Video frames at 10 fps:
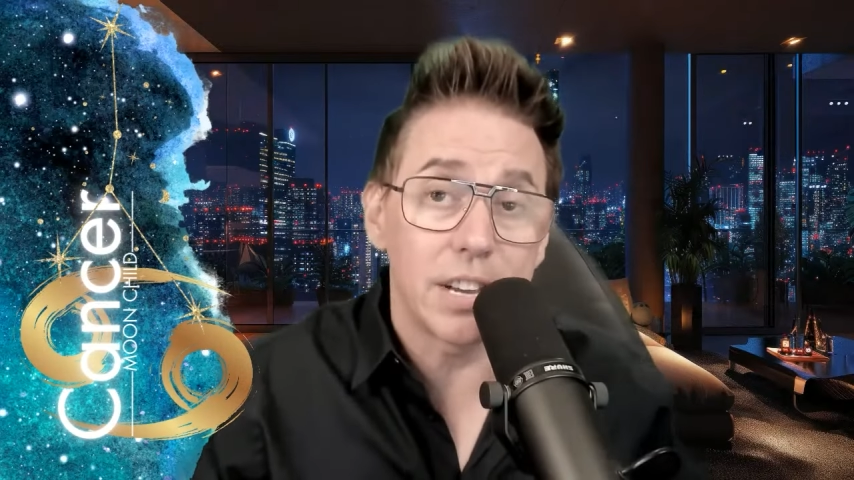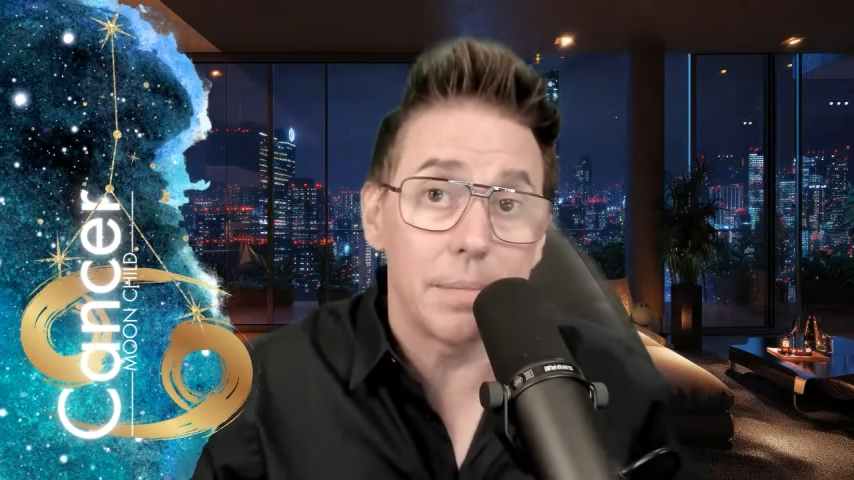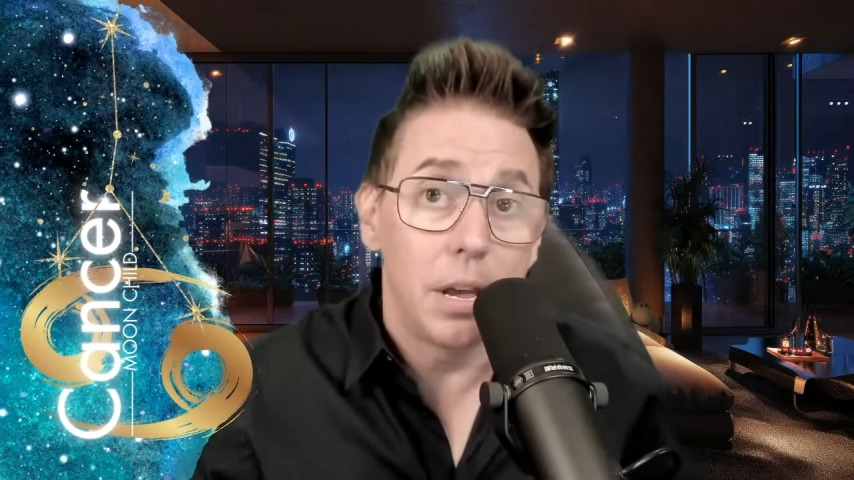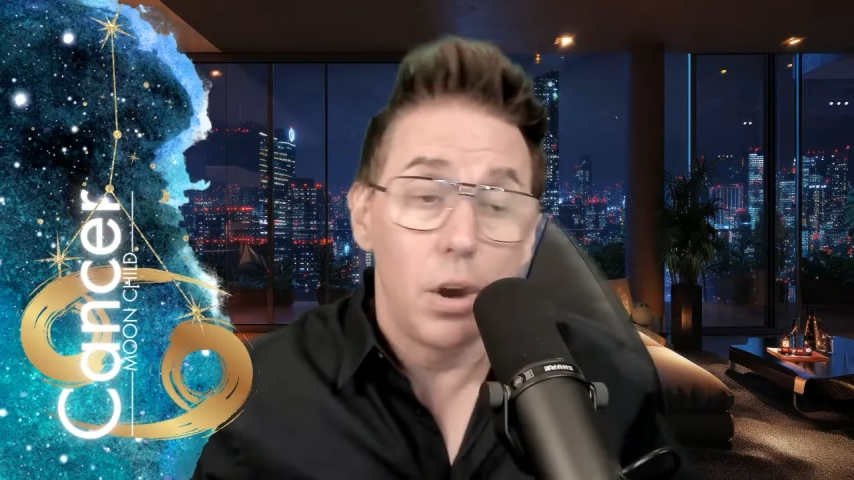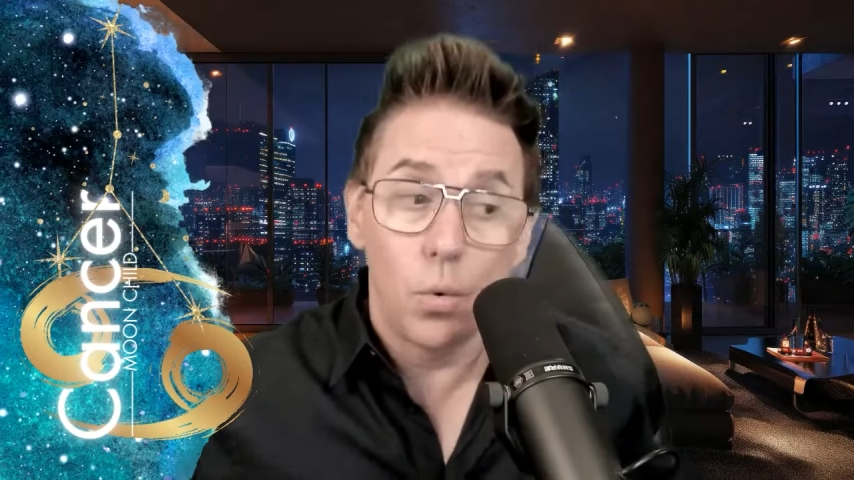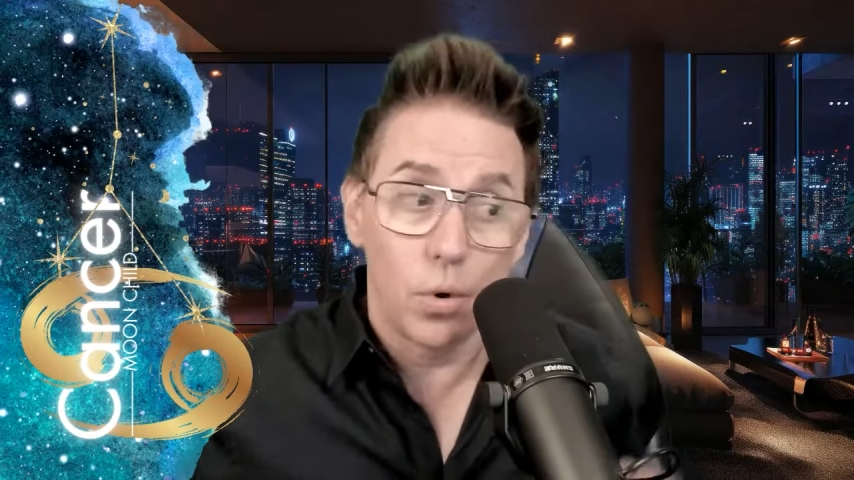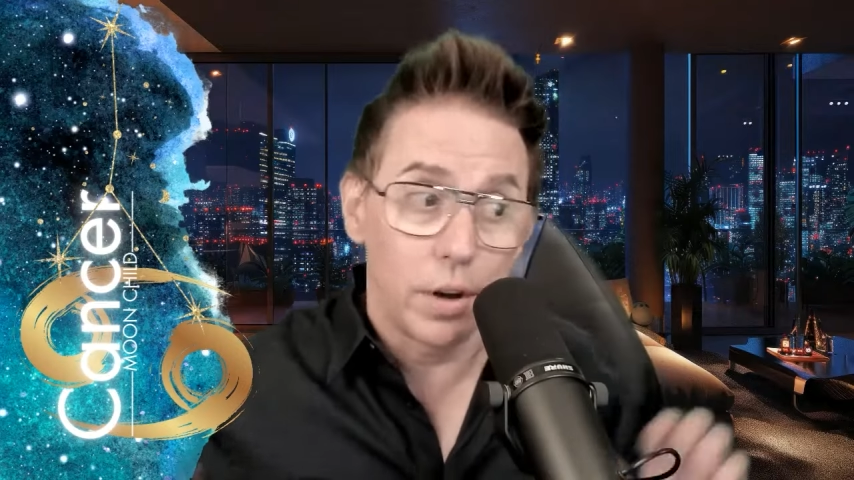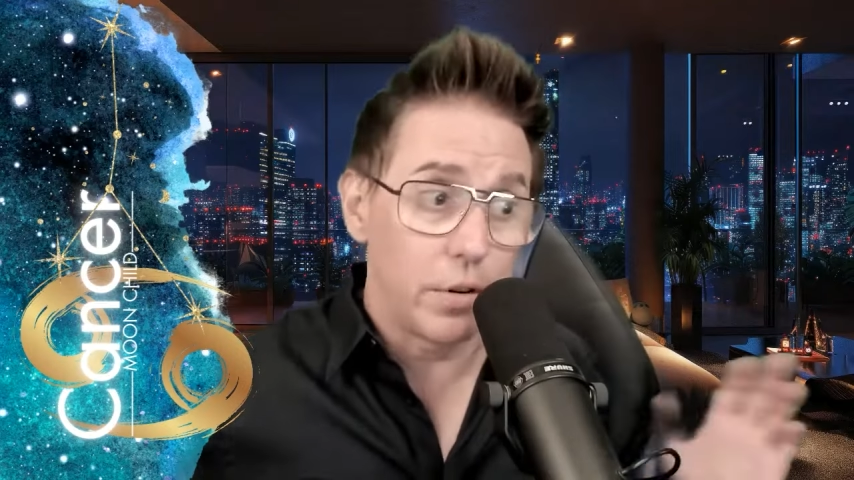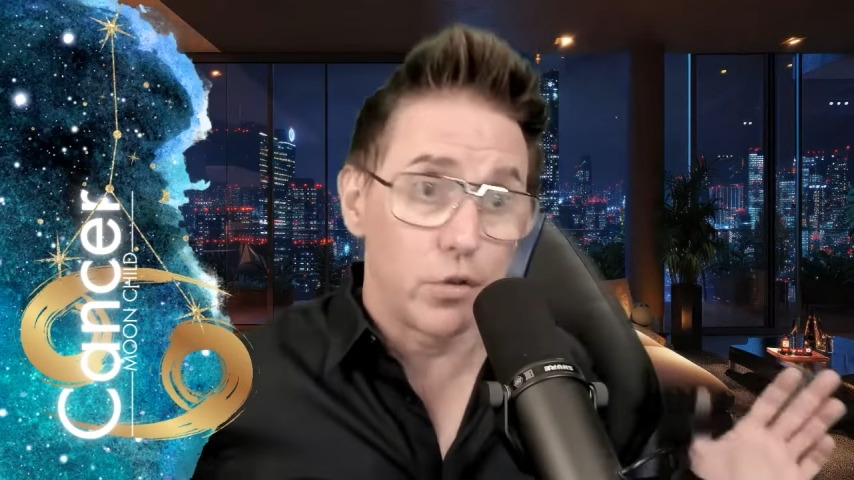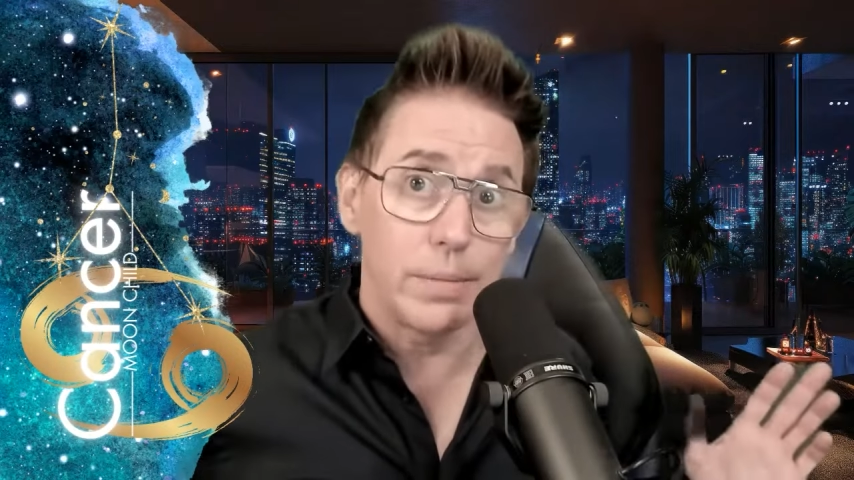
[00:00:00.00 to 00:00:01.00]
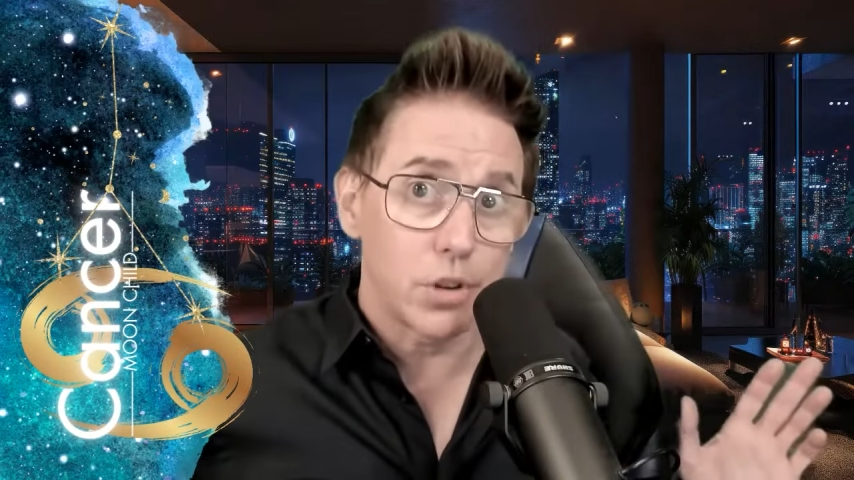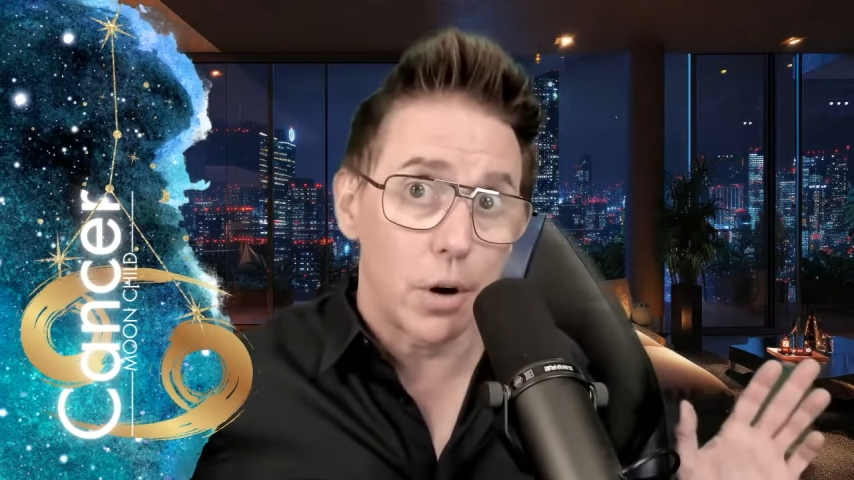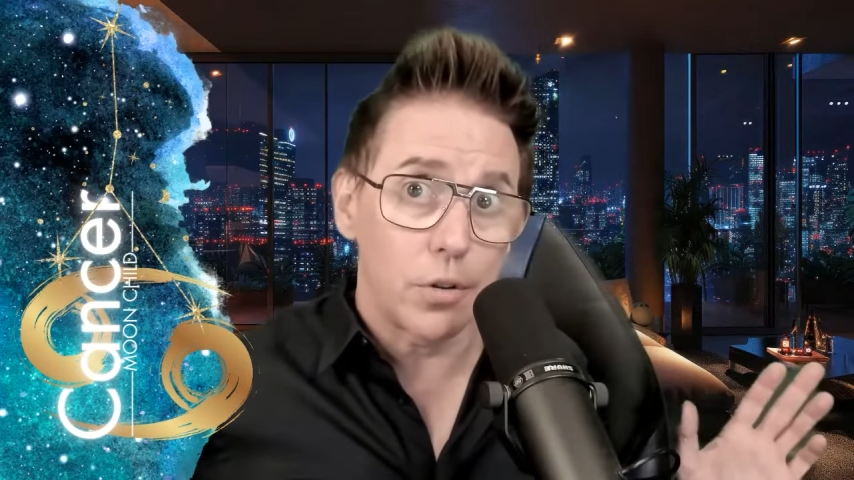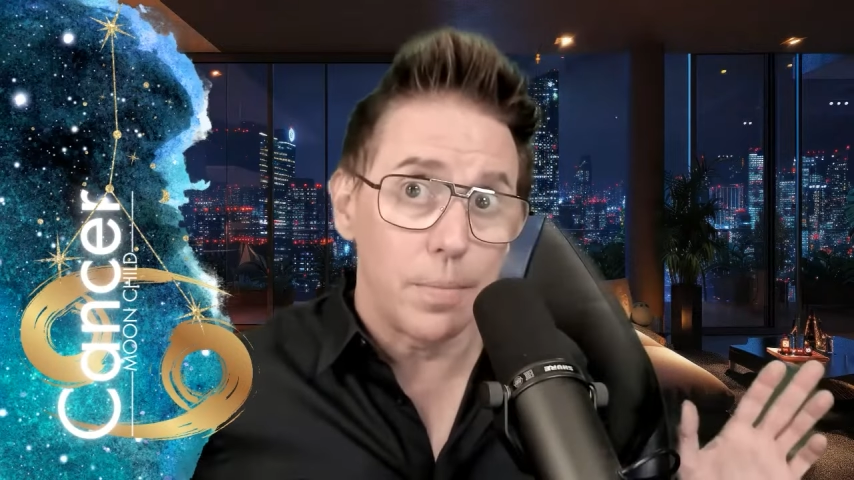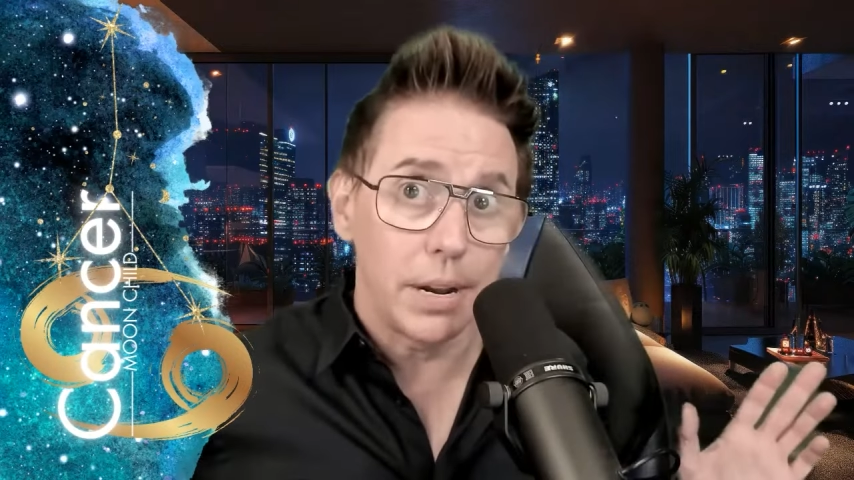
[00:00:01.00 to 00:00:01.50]
It's time, whatever your dreams
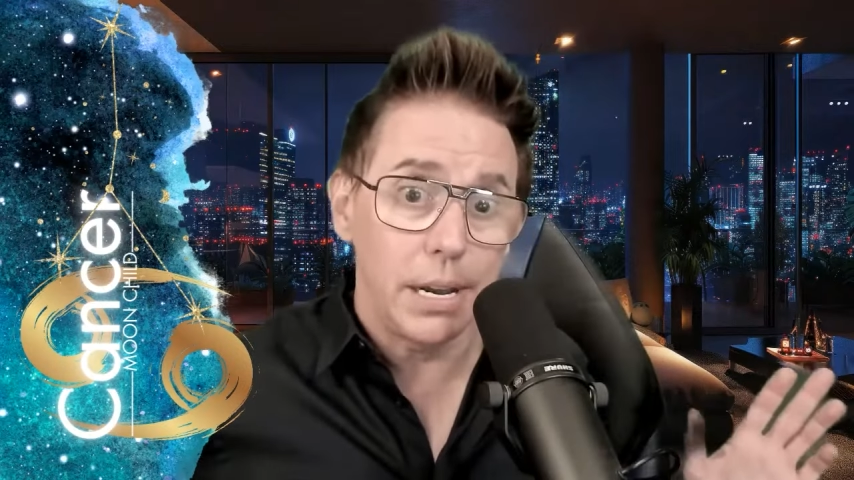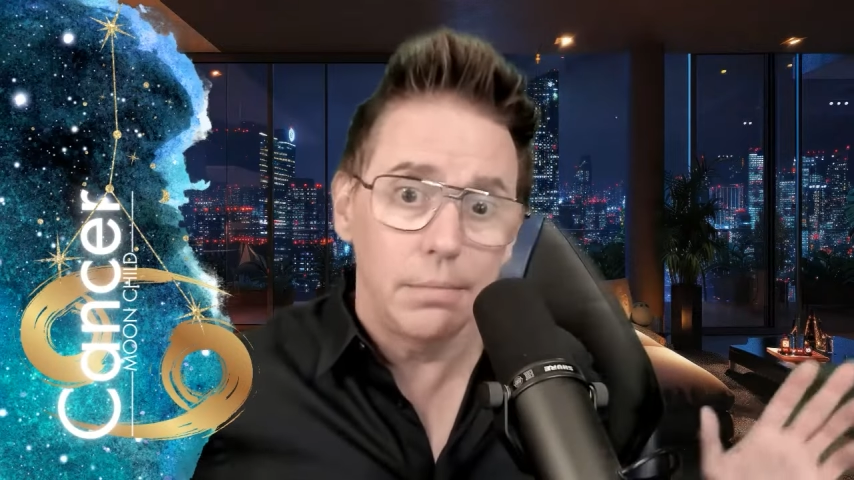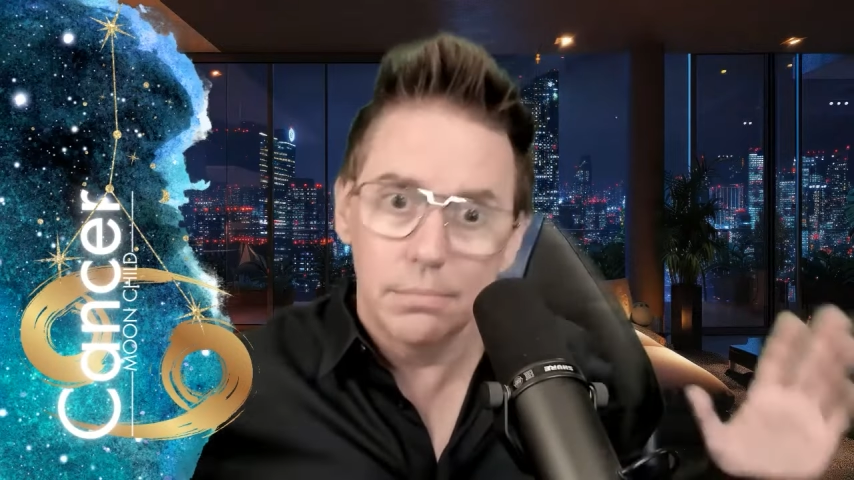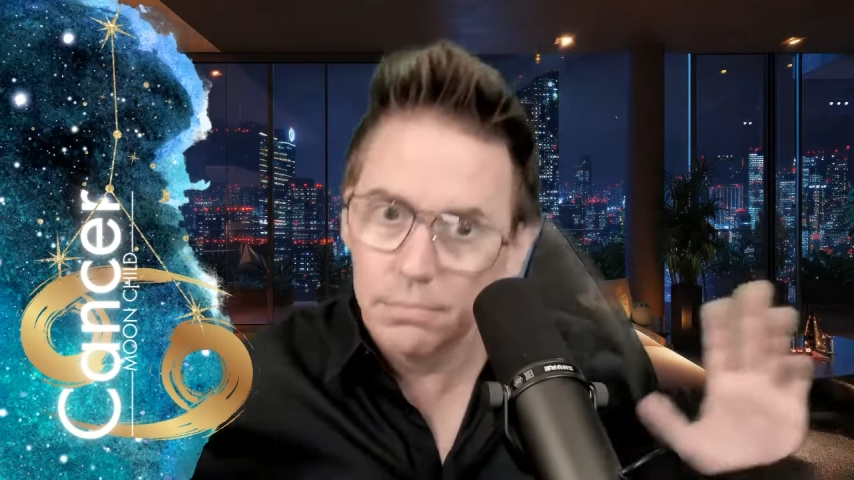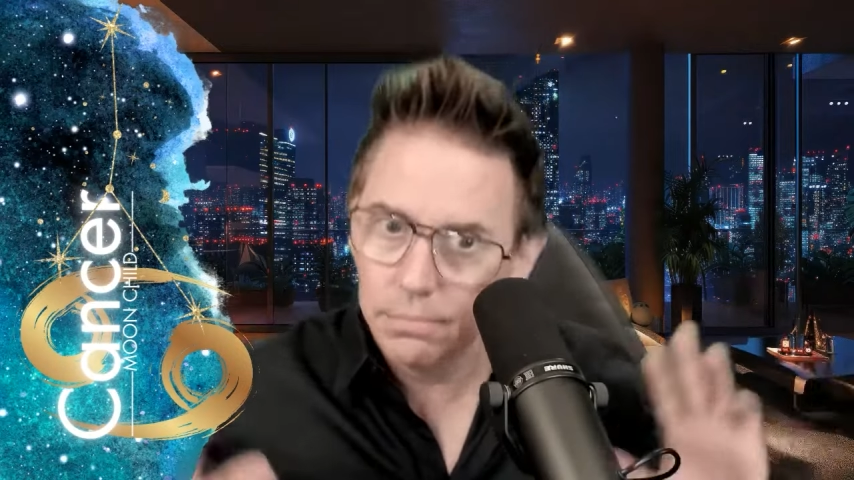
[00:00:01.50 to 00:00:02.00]
are with money,